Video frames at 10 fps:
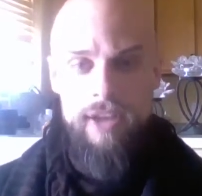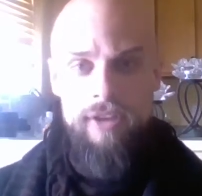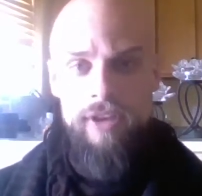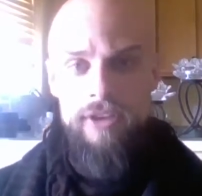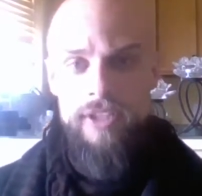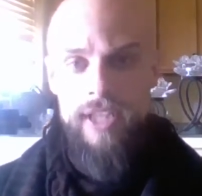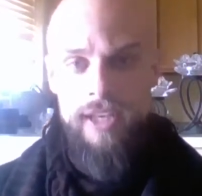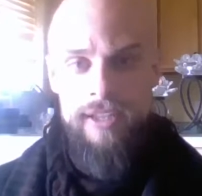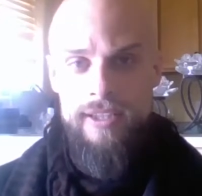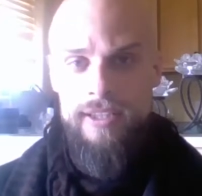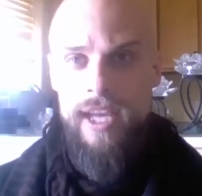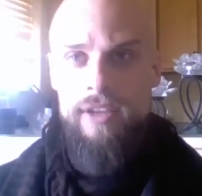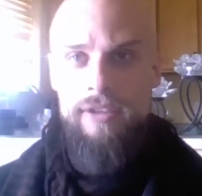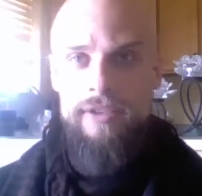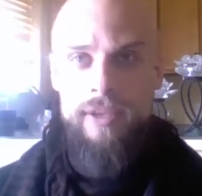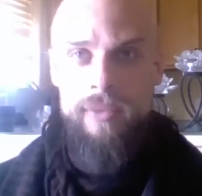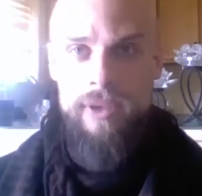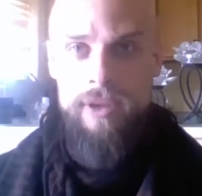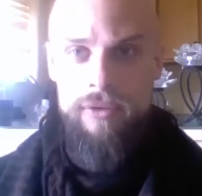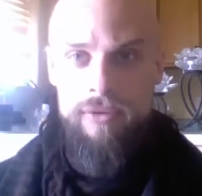understanding the cycles that we
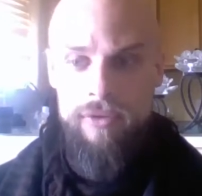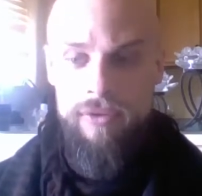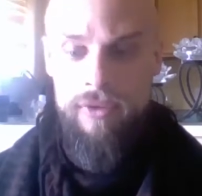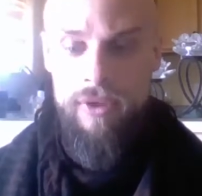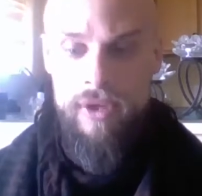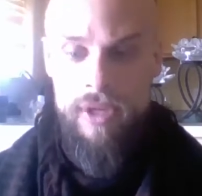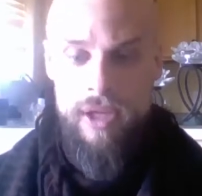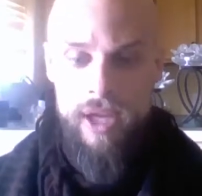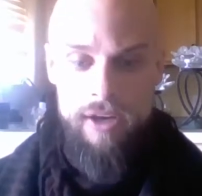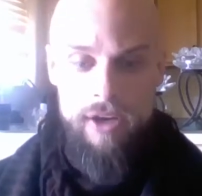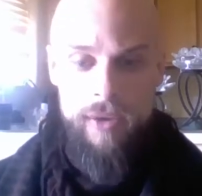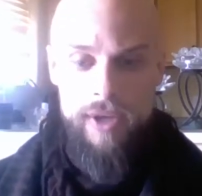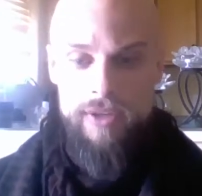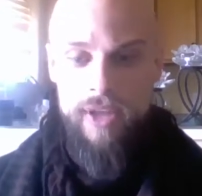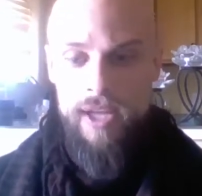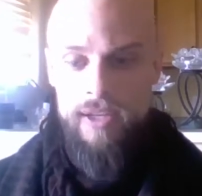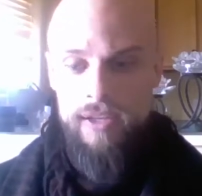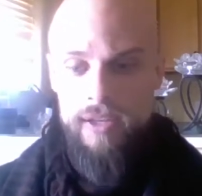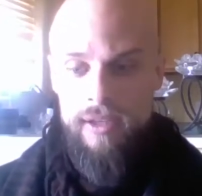go through and knowing that